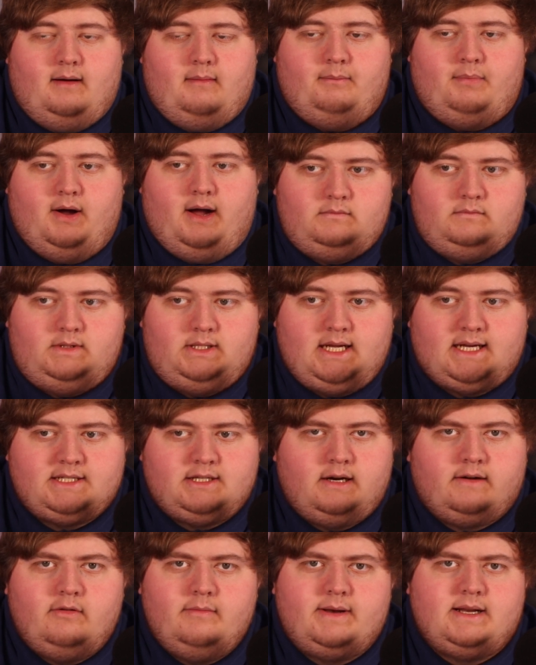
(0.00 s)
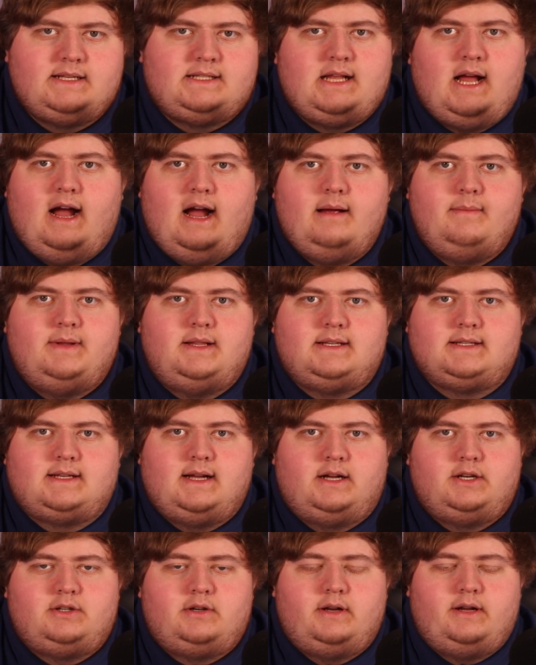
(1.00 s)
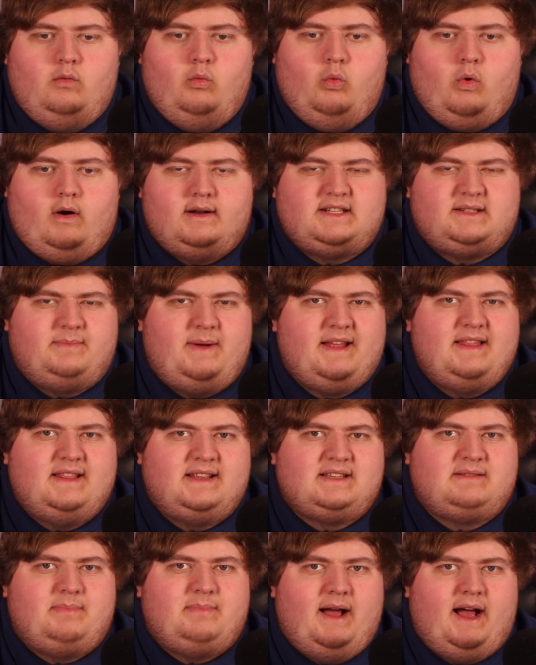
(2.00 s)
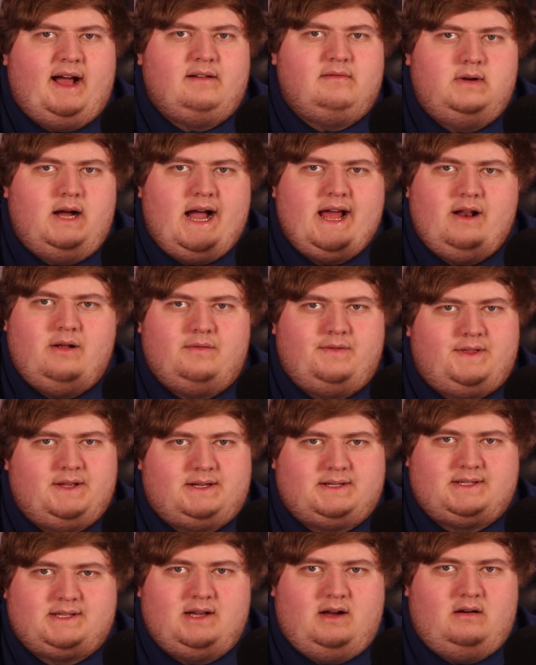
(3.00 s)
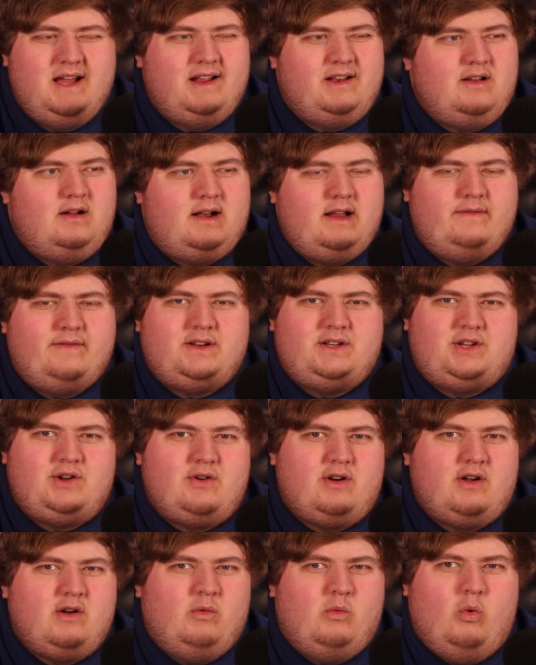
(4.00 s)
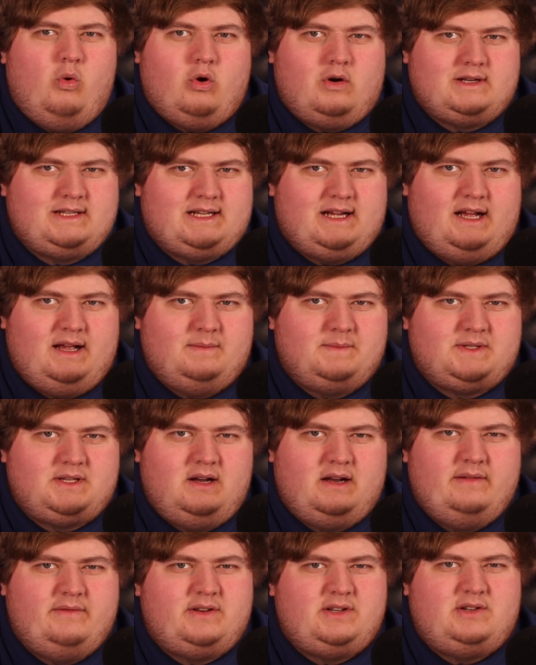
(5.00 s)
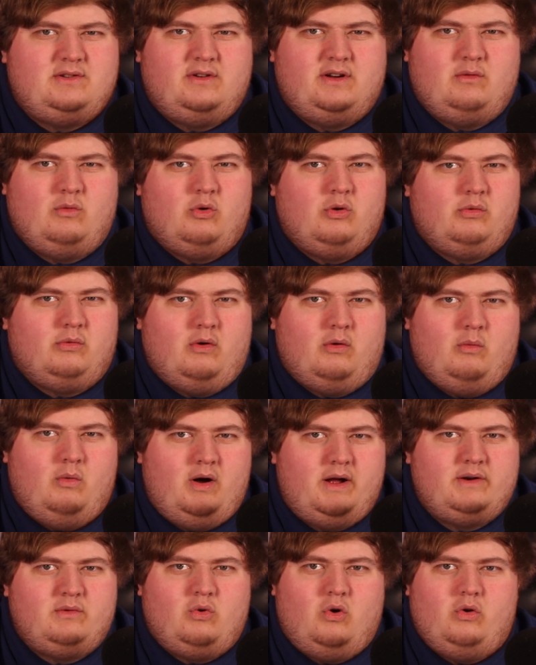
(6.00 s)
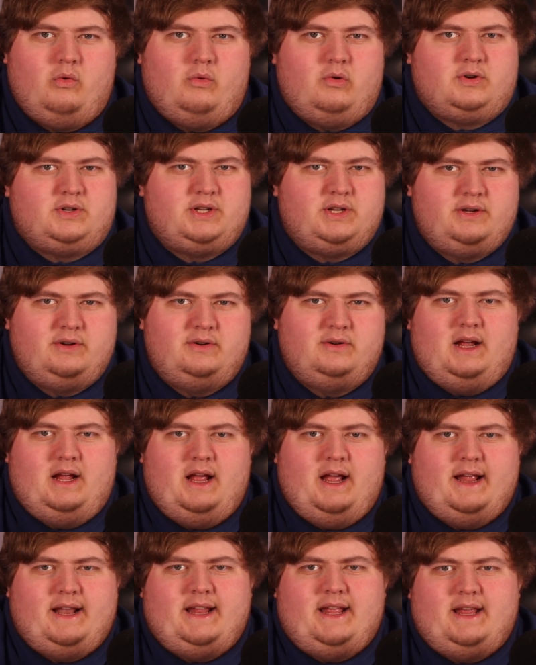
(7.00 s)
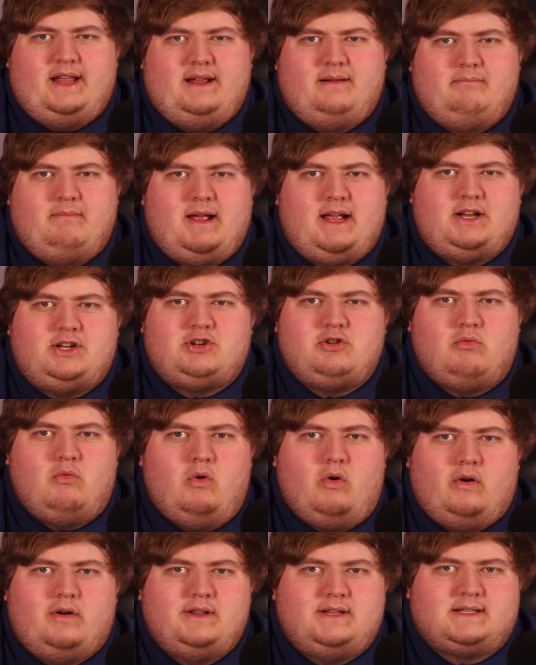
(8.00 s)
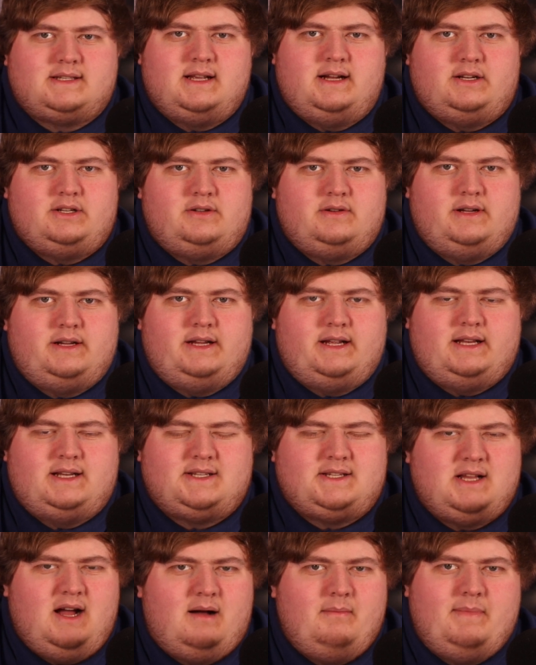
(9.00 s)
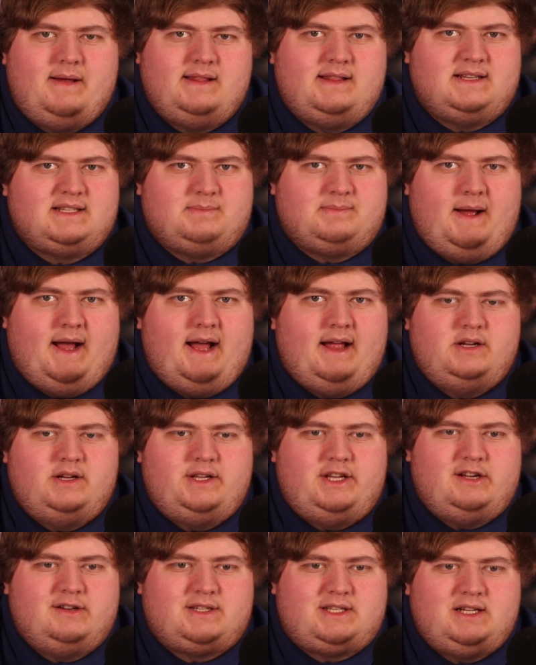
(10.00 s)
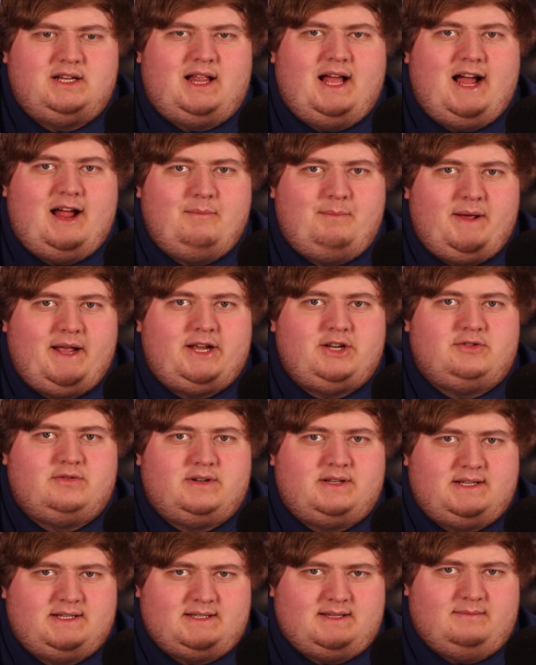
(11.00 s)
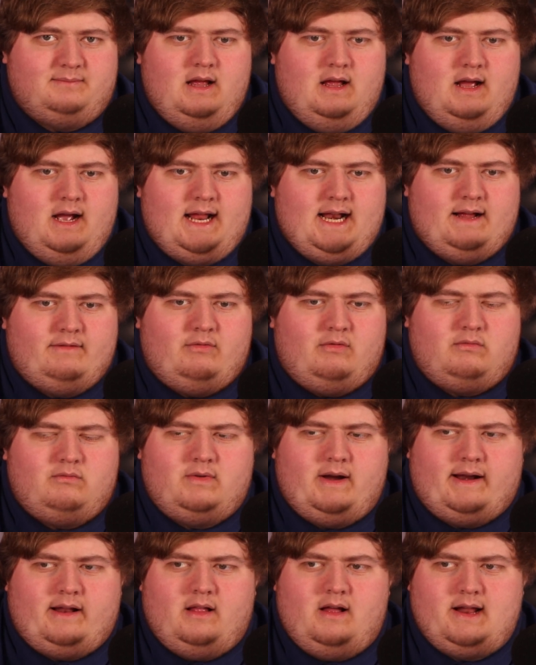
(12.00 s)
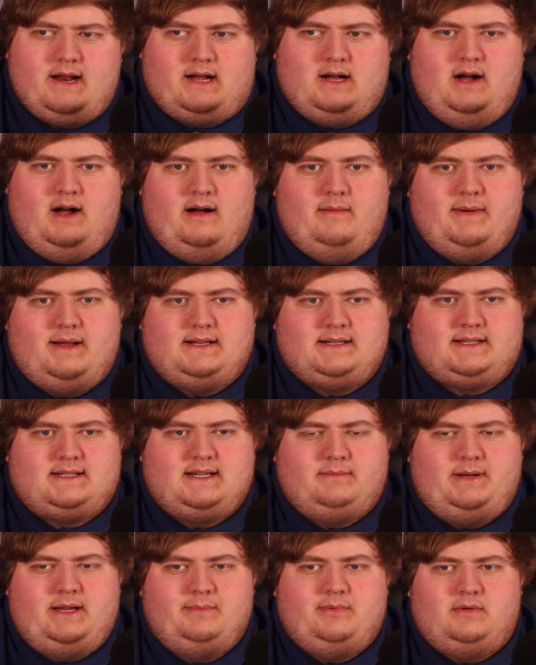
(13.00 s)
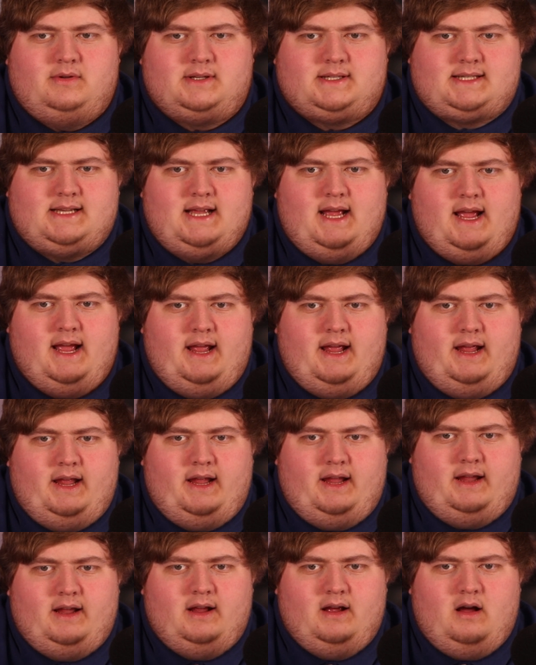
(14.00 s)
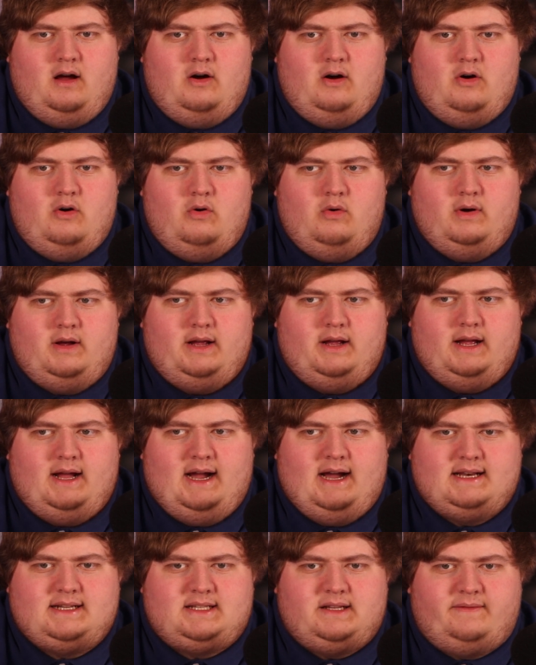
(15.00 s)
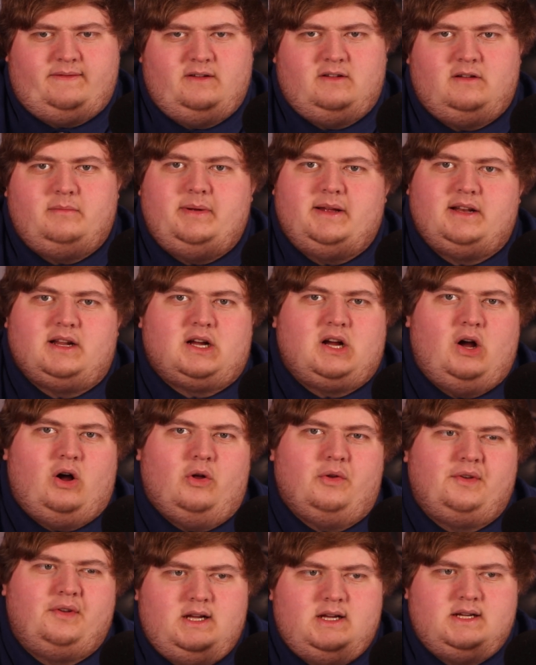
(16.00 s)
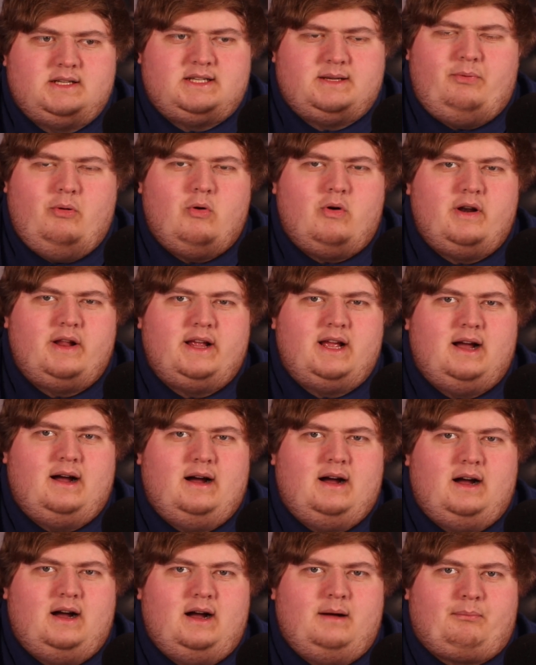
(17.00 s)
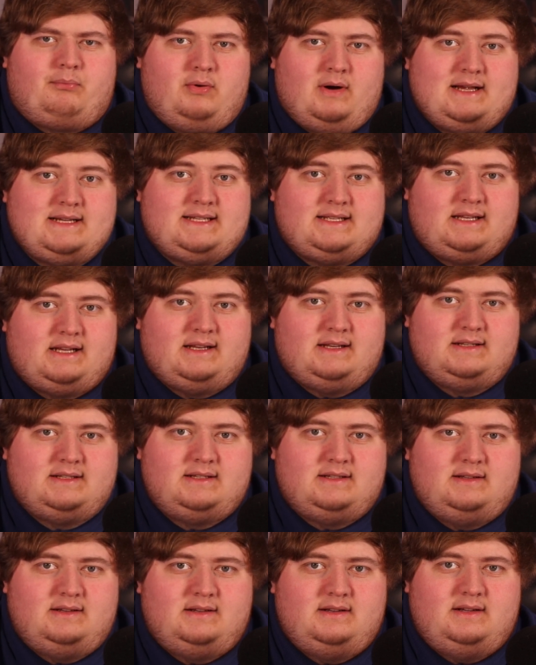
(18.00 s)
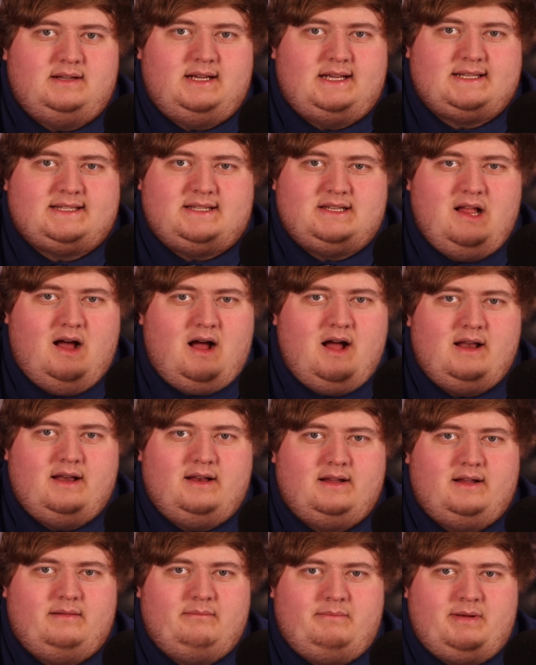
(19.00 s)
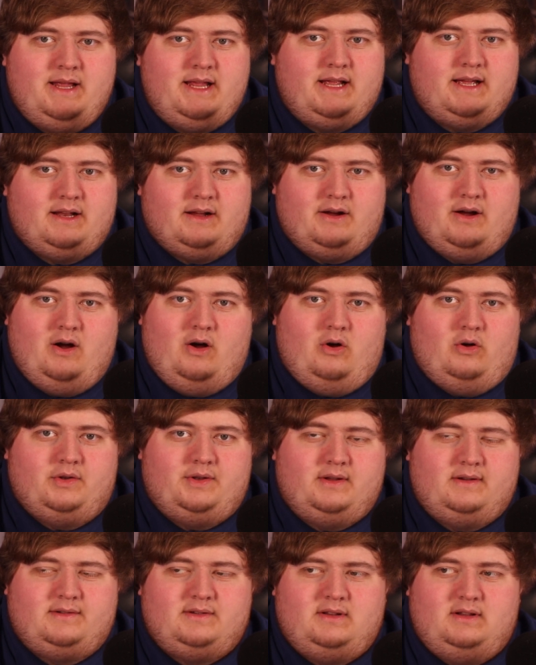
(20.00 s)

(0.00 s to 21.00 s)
But has there ever been a time in this country where it's been this bad? I don't think so. Not even during war times. Not even during World War I, World War II. Any major war in this country, it has not been this bad. You still had patriotism. And I've read a lot of comments and people say, oh, how does it feel to be in a cult? Supporting a president is not being in a cult.